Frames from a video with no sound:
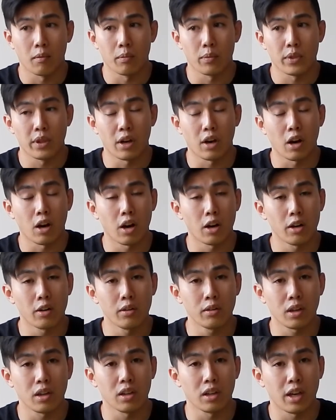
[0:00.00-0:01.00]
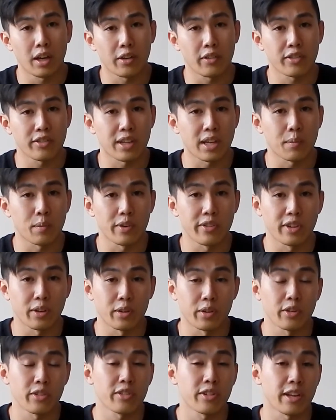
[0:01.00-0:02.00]
There are a lot of statements out
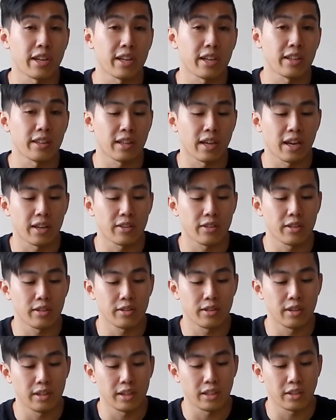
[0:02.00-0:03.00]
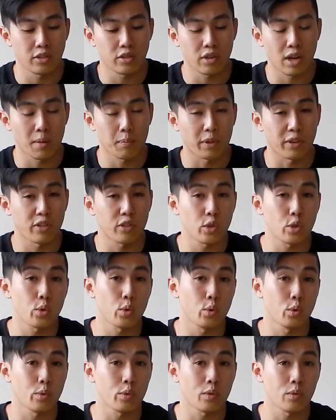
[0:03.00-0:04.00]
there stating that the strap is
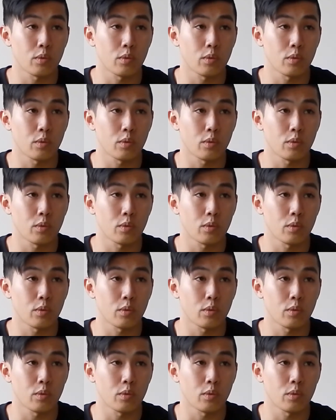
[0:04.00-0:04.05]
too